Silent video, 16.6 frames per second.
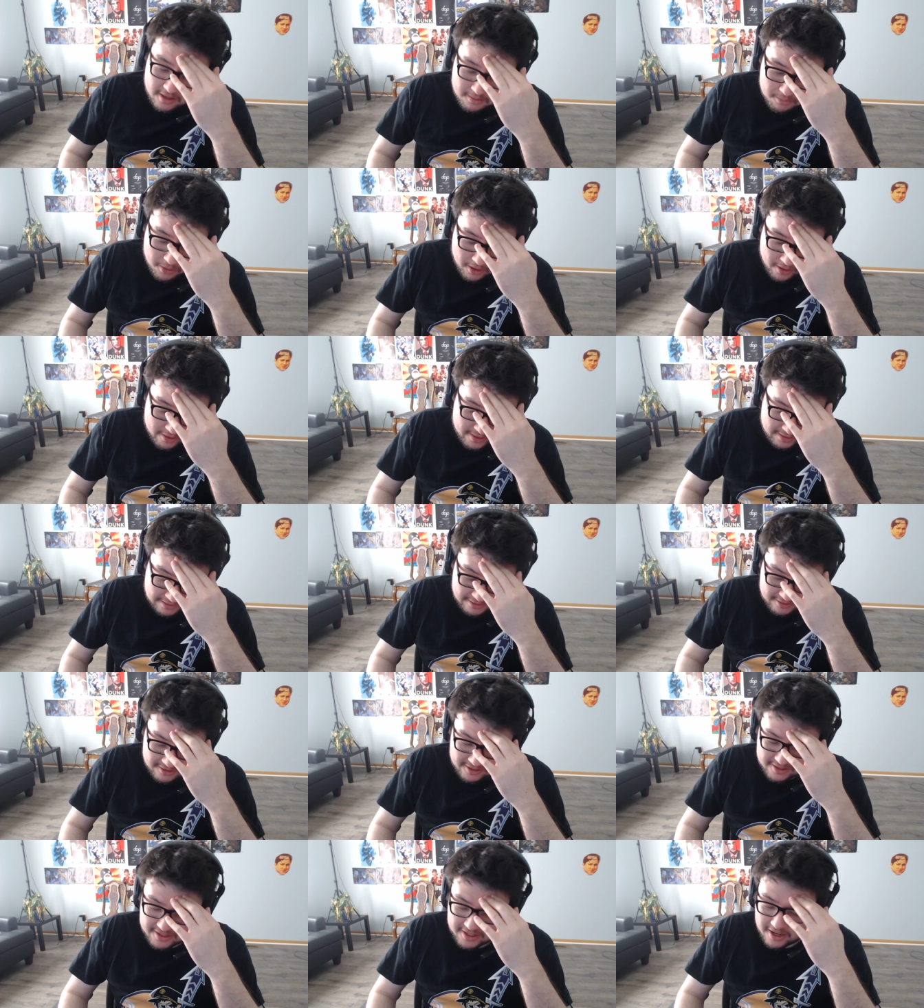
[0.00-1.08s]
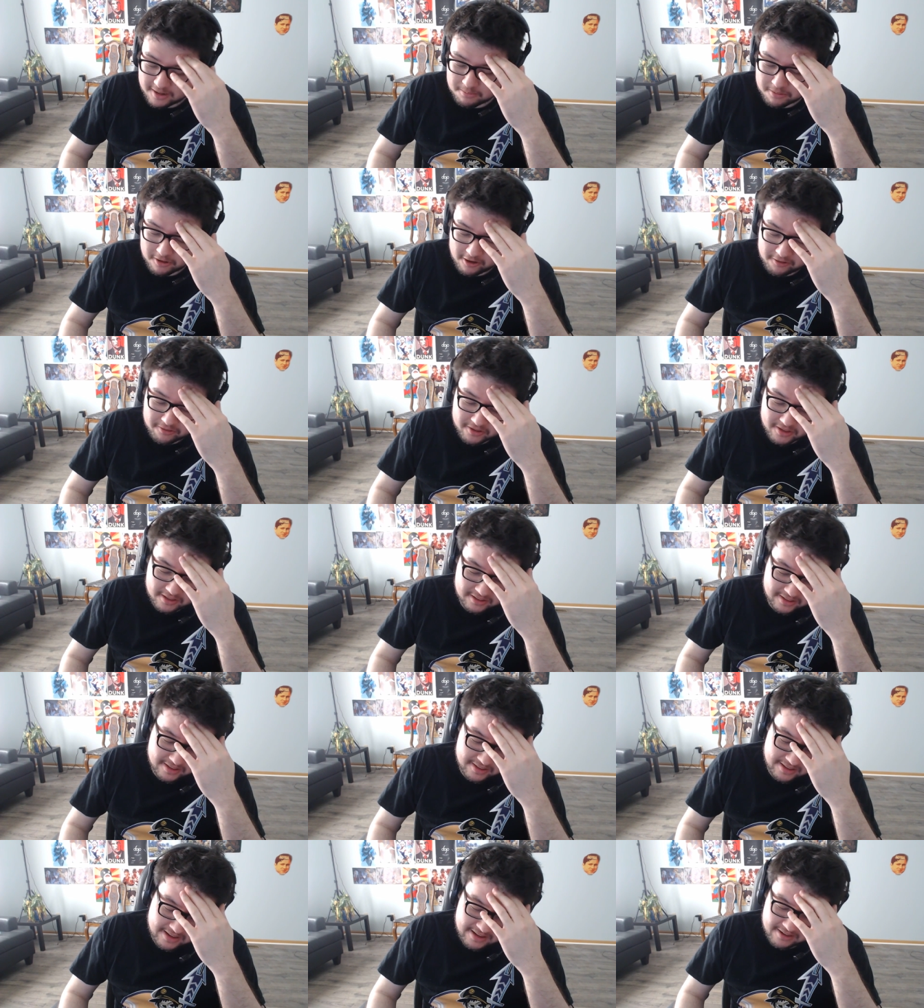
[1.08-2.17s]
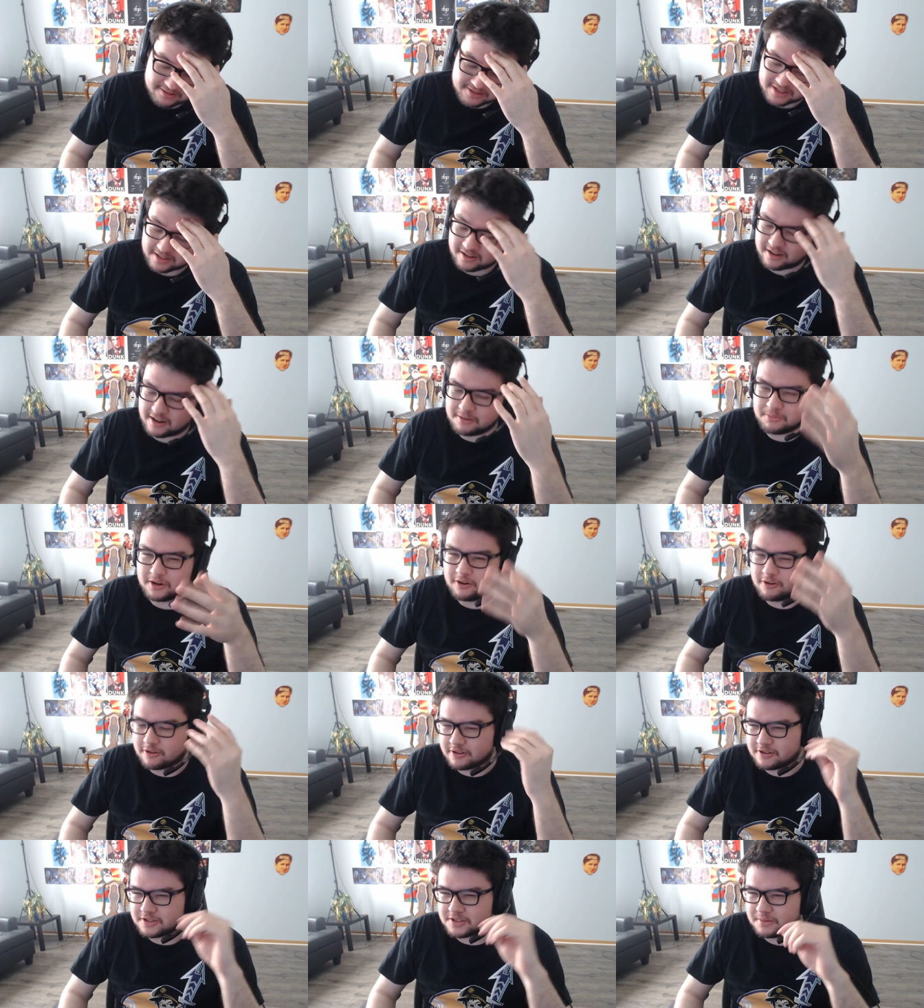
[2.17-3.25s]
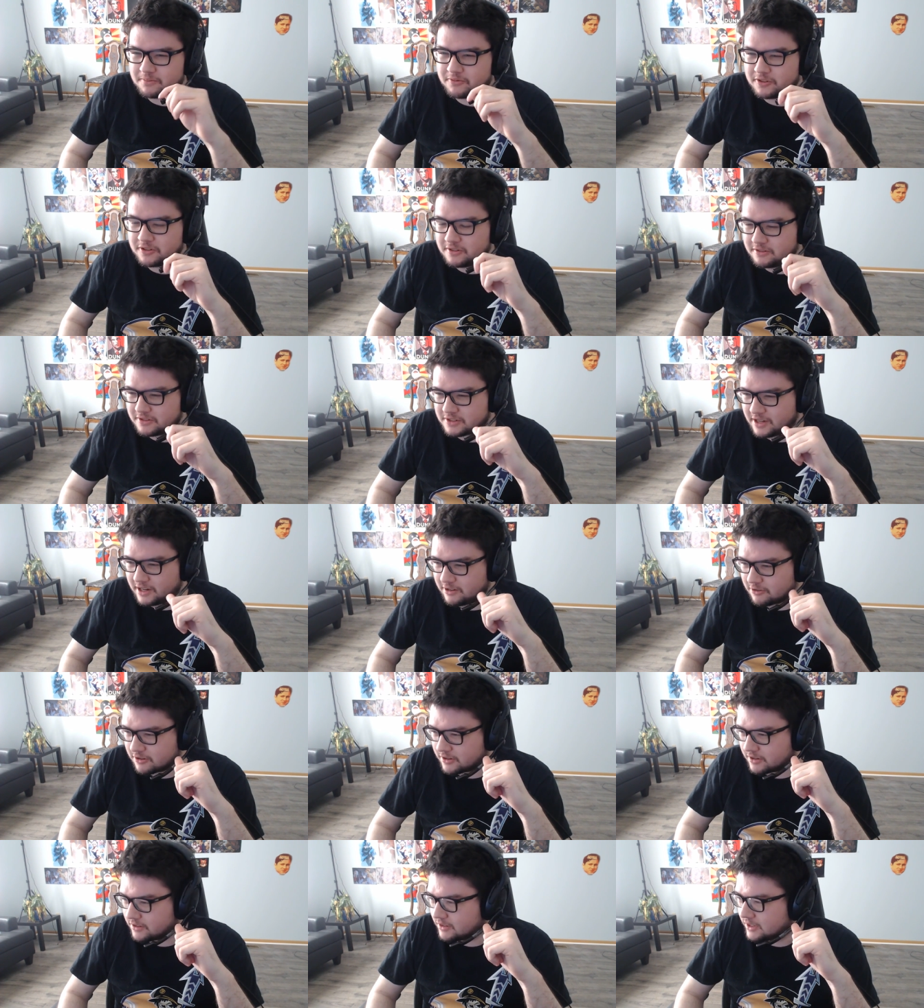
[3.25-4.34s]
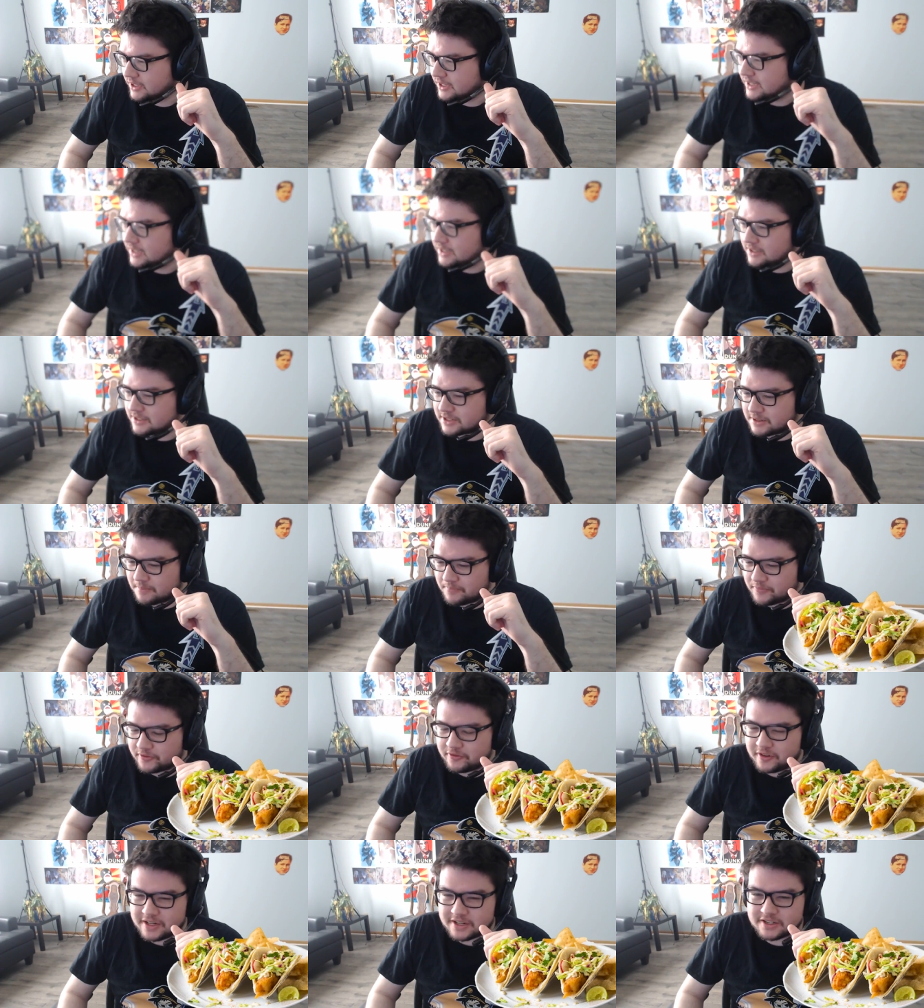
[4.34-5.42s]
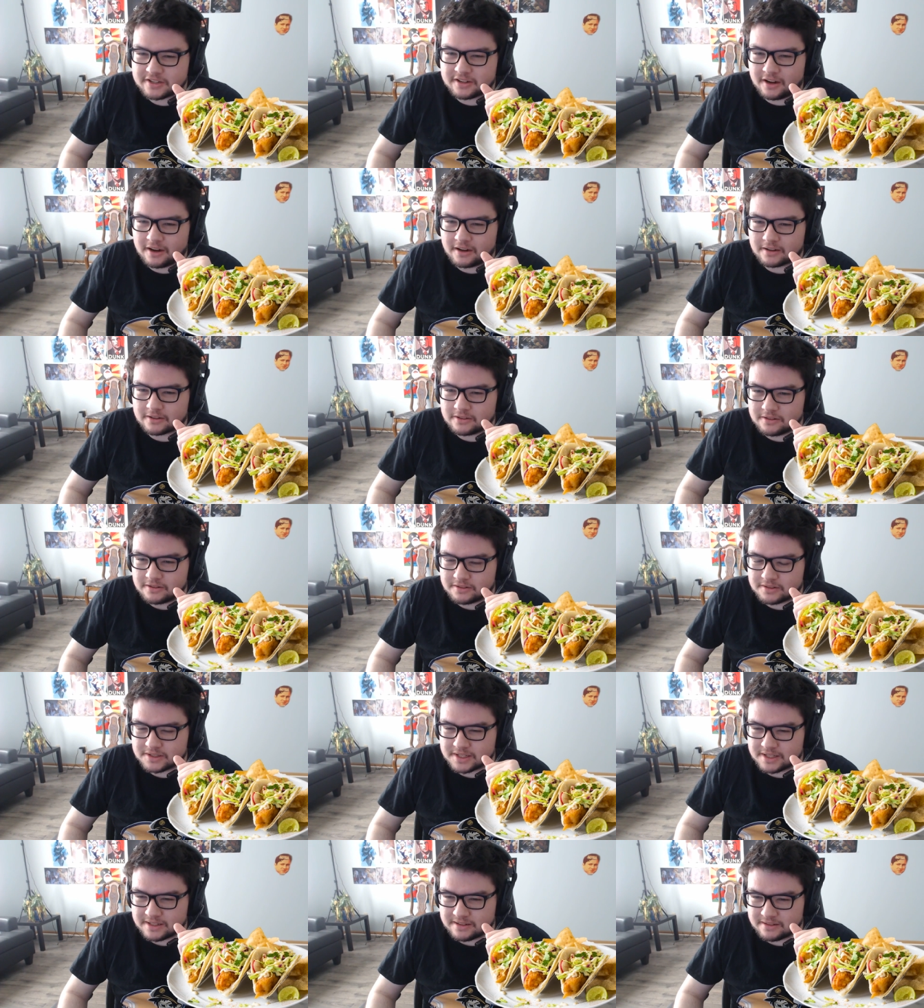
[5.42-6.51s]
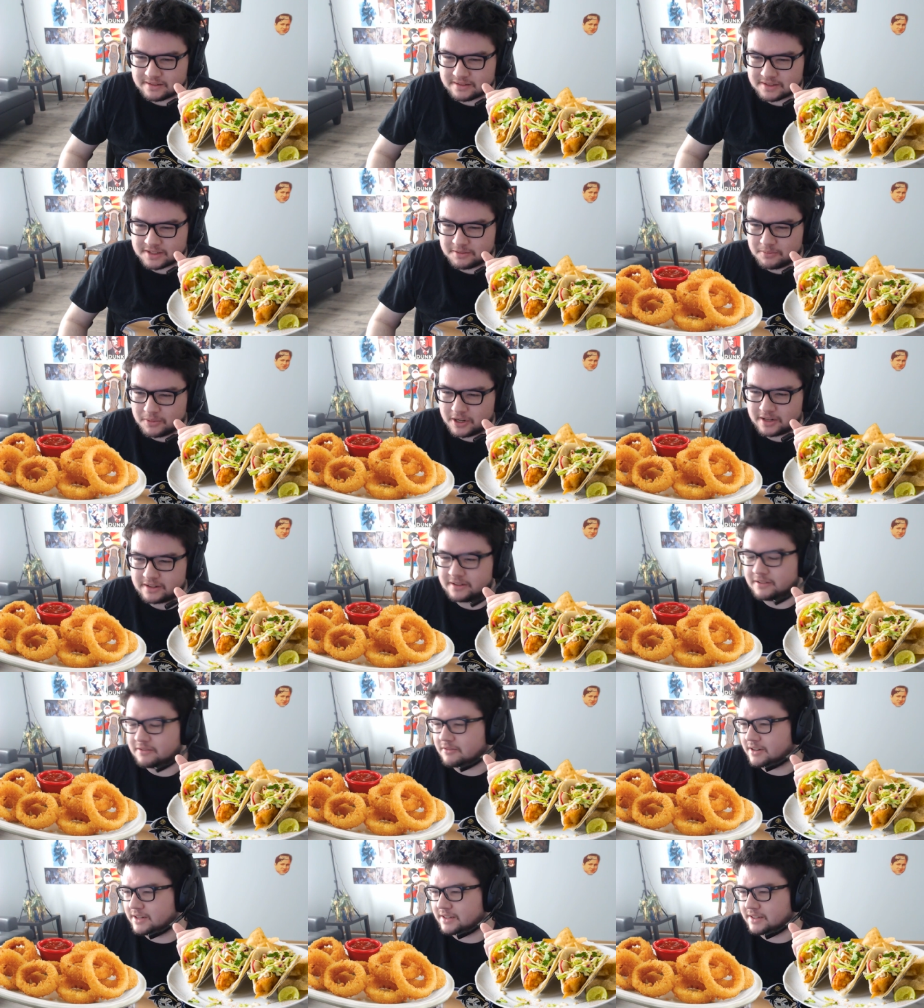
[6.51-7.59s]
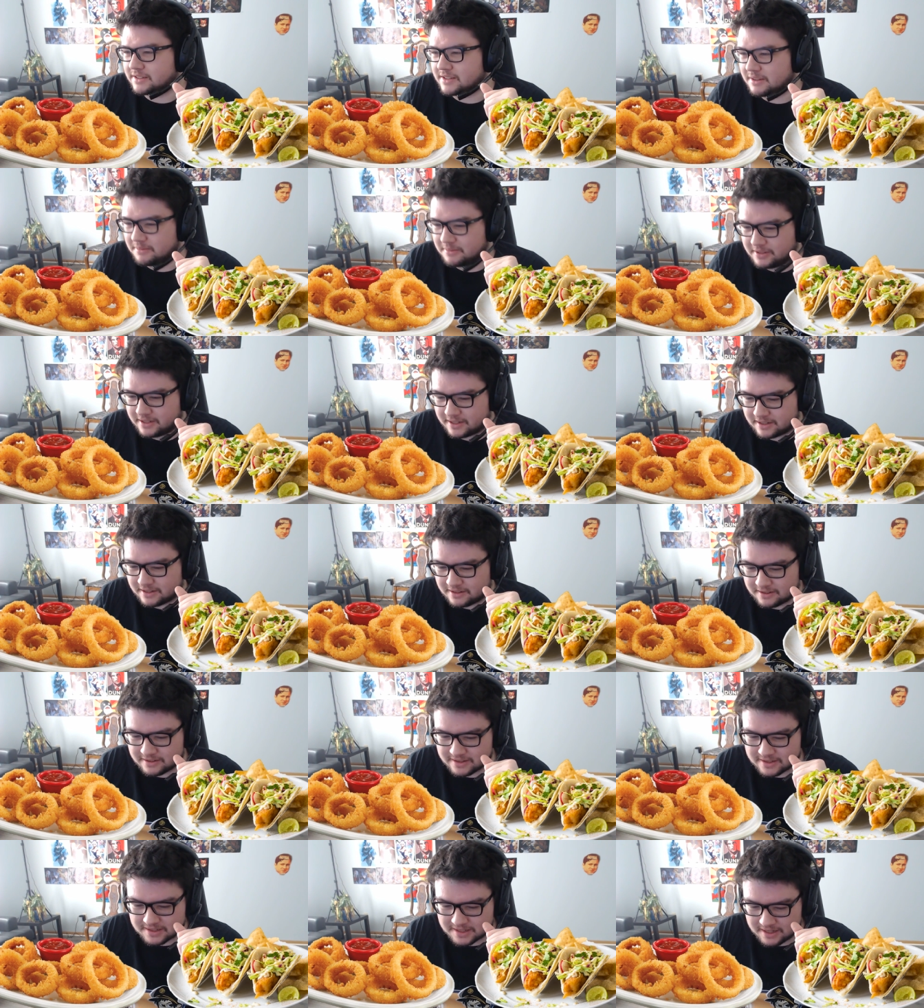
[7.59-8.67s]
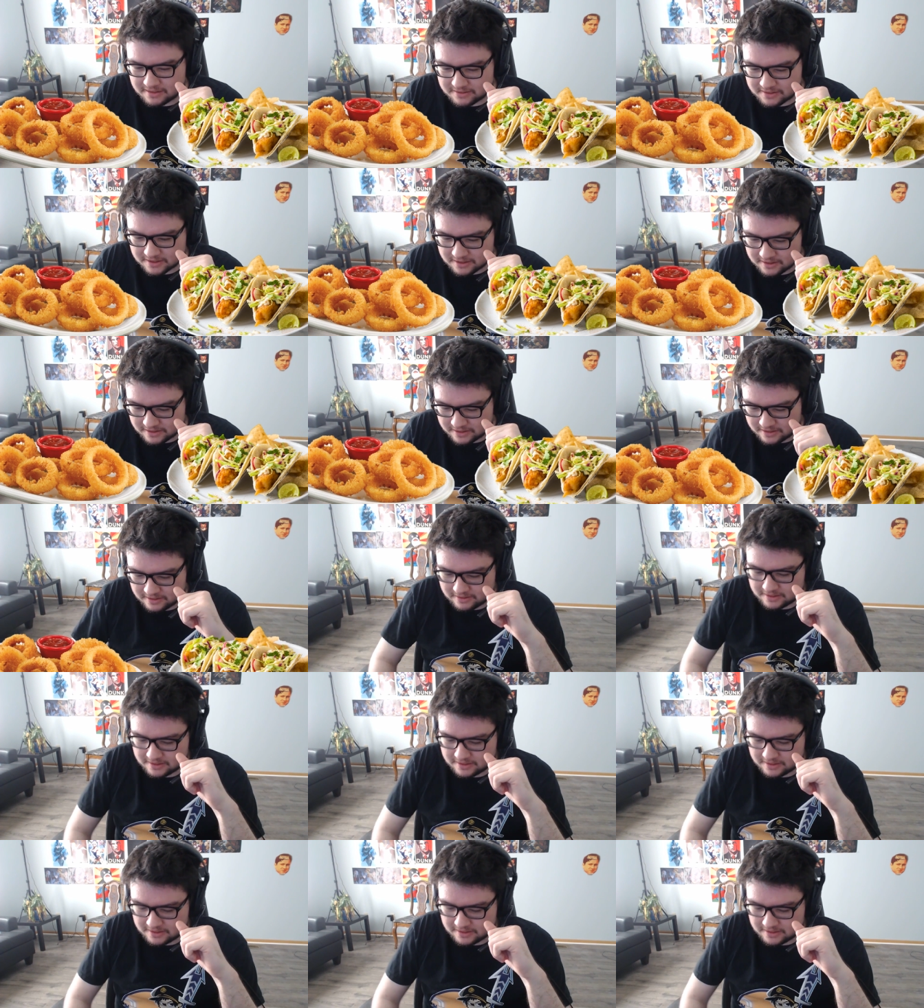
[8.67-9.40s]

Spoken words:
Bard and Lulu top perfectly that I was like, alright, I'm gonna order some food. So I ordered some fish tacos and some onion rings. I'm like, oh, this sounds good.